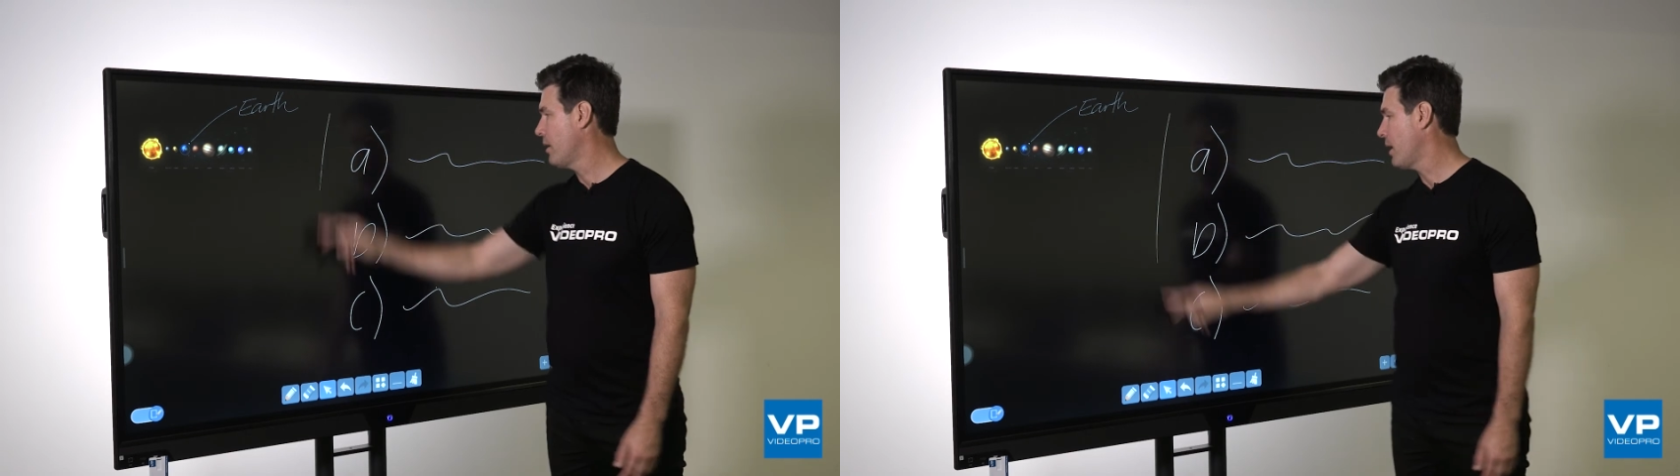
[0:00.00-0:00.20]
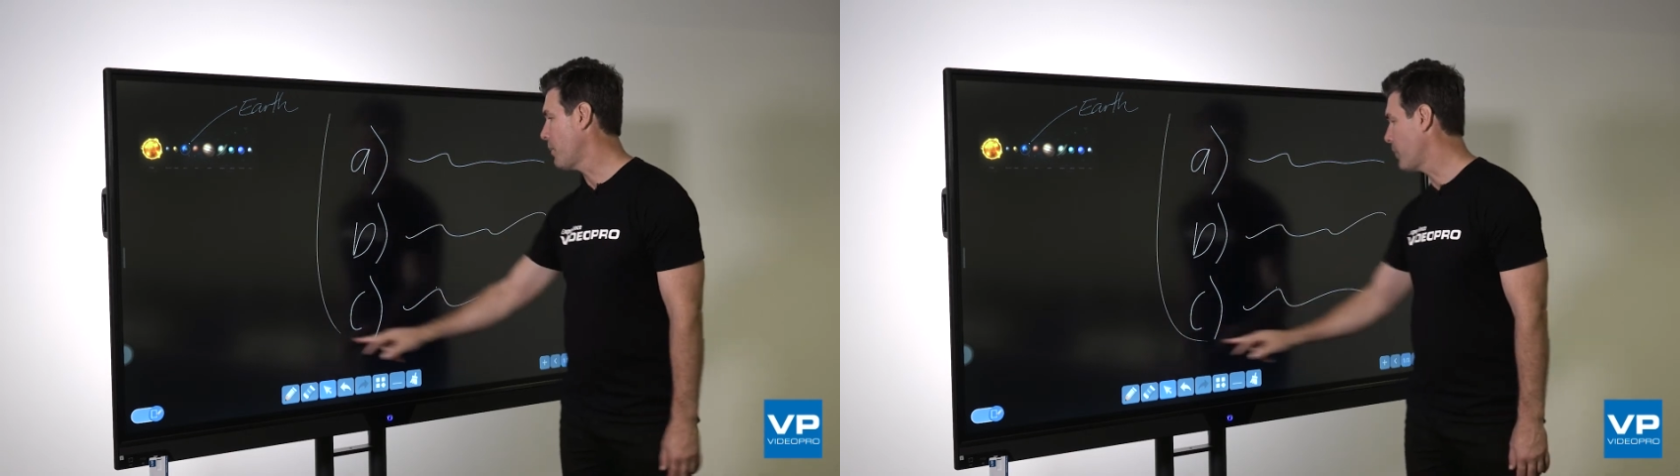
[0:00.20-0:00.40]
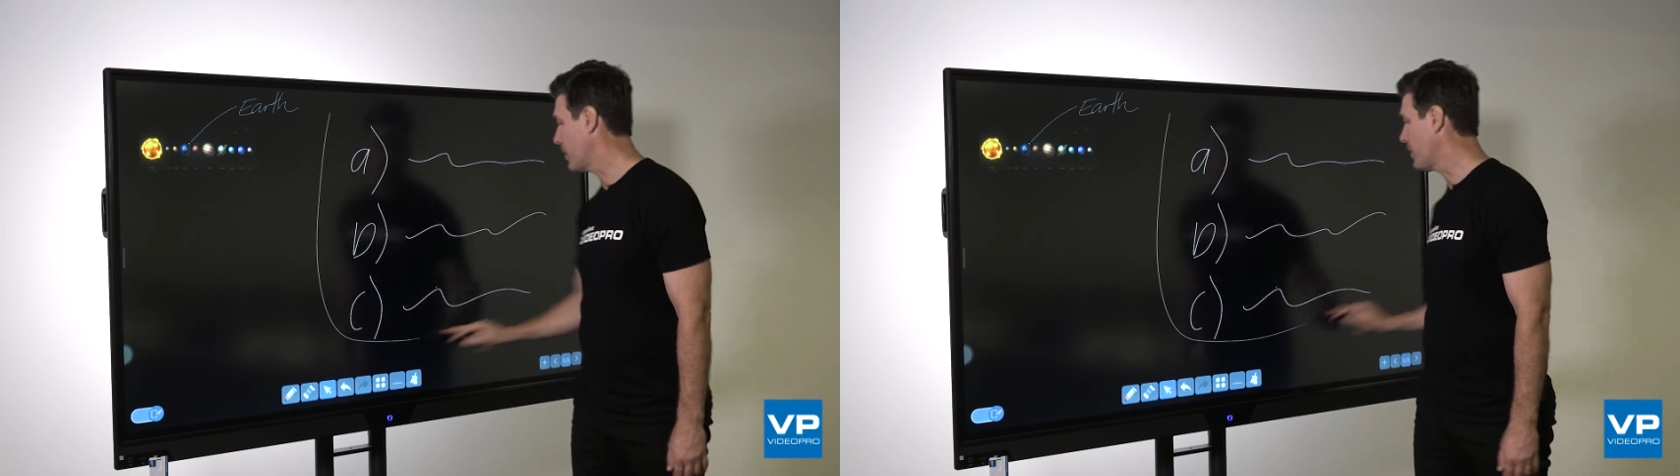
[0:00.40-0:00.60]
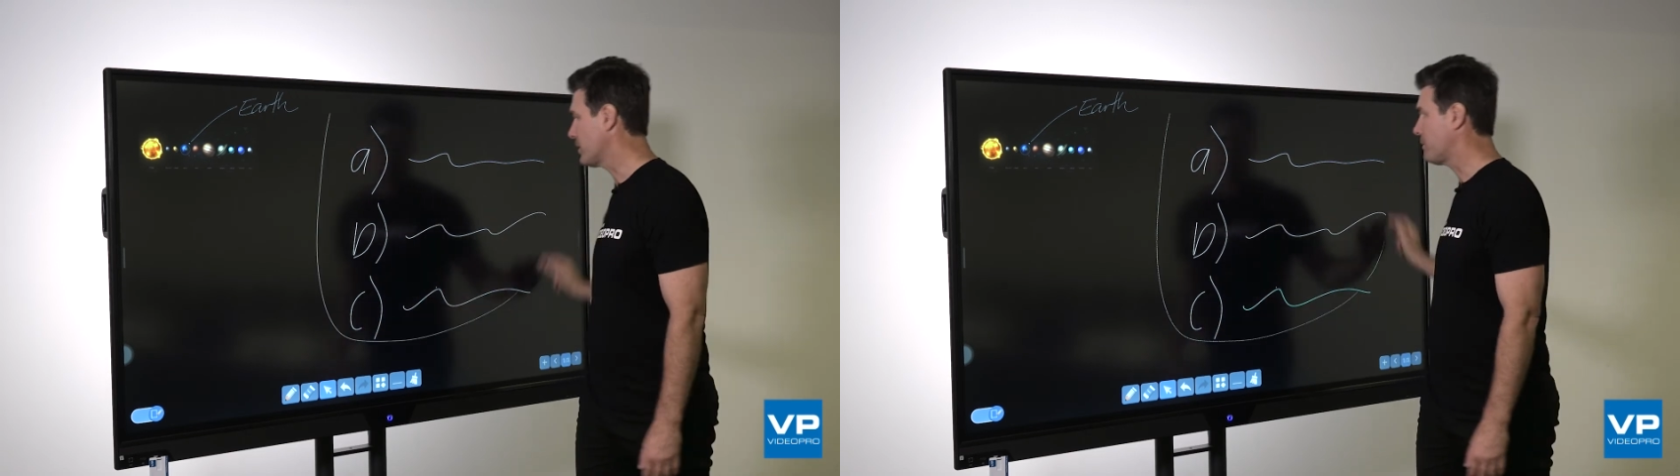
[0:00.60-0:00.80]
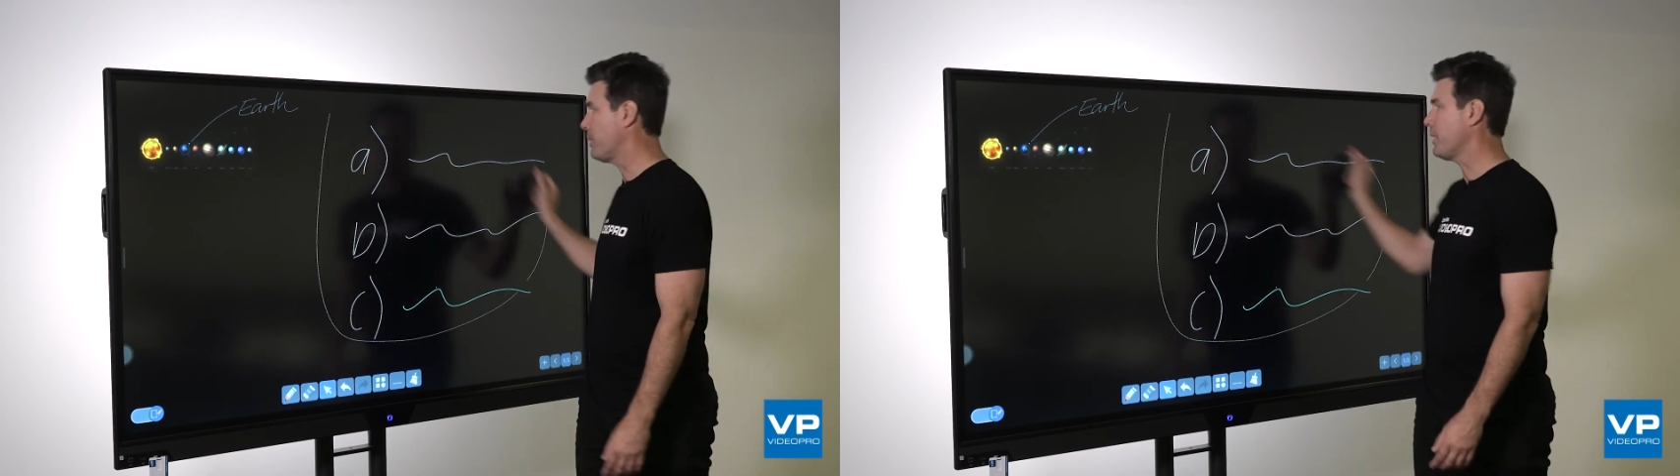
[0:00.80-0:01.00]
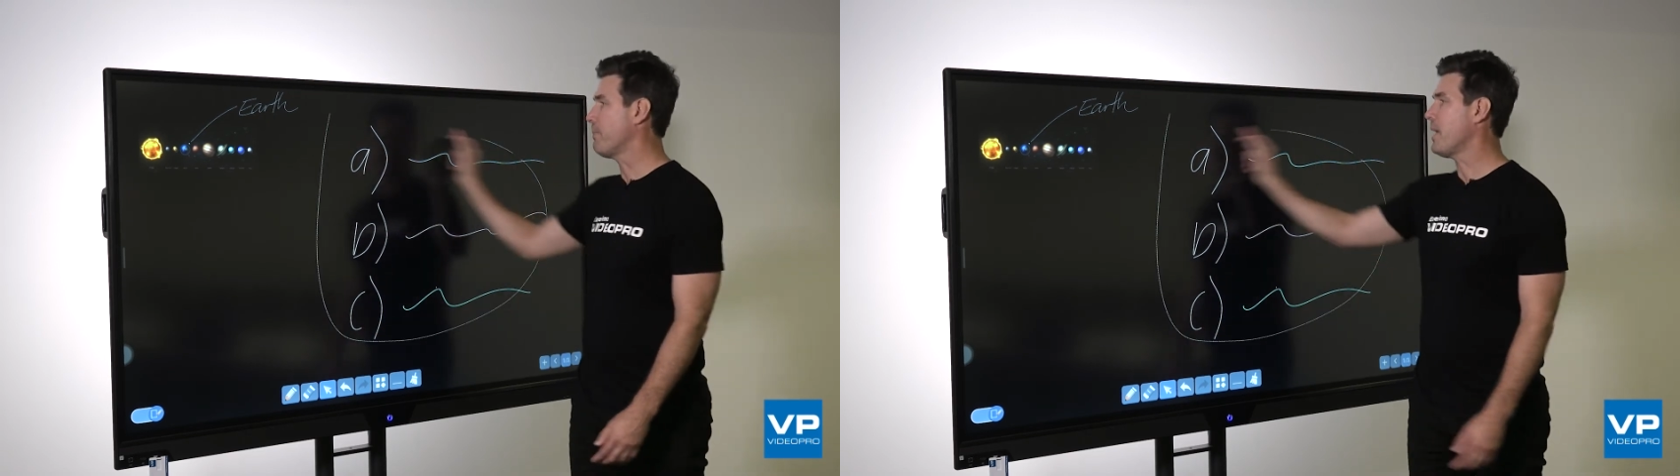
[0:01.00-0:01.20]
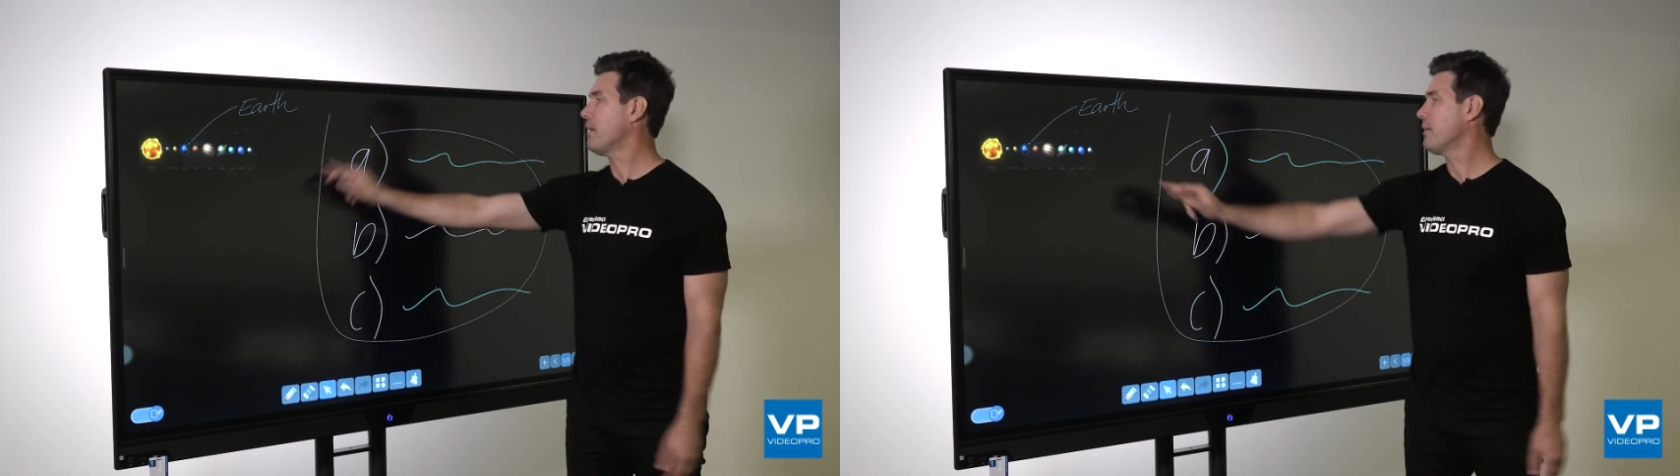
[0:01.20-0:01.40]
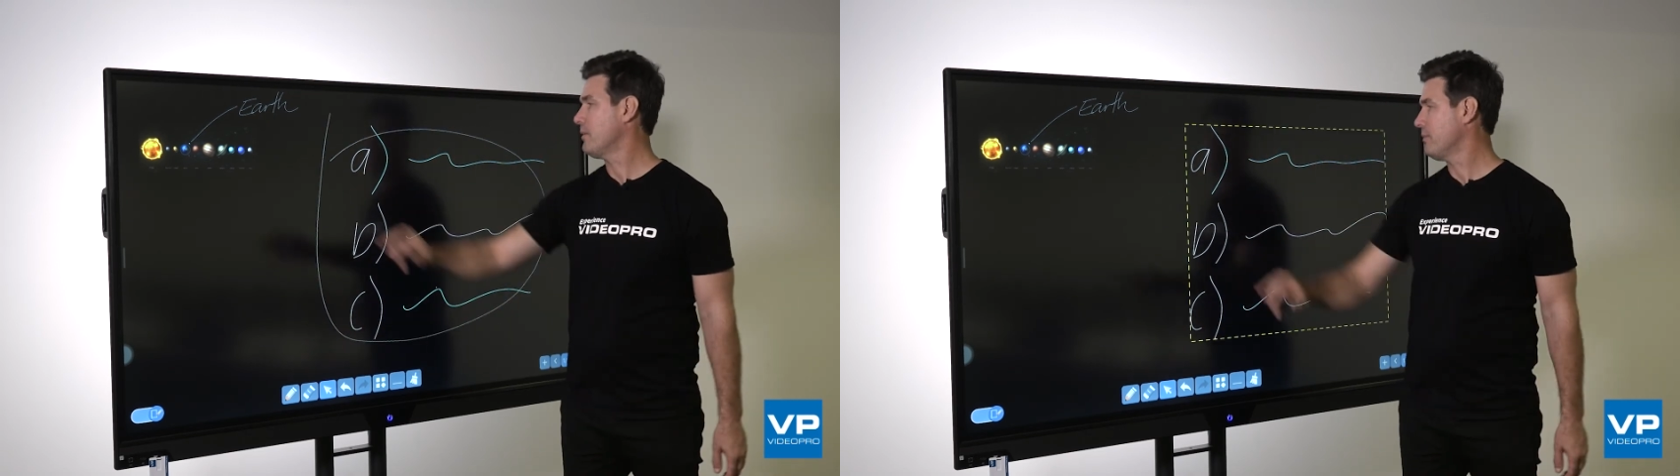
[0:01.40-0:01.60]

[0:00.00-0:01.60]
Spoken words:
And when I'd like to bring it back,